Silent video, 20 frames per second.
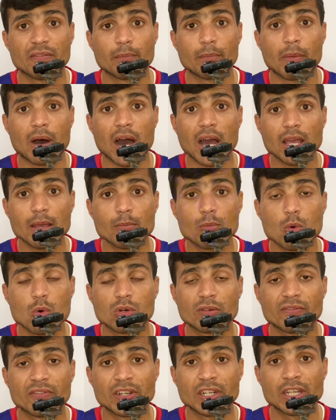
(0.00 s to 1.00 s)
my
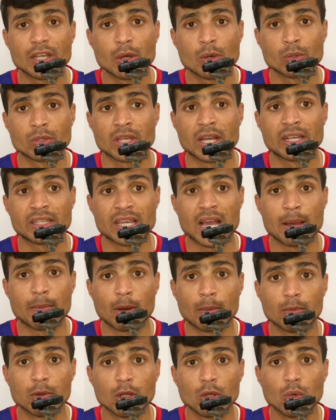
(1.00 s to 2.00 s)
more videos as I'm
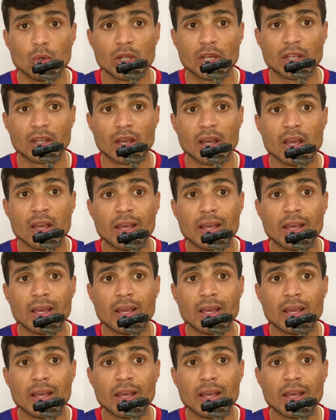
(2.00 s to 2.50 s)
uploading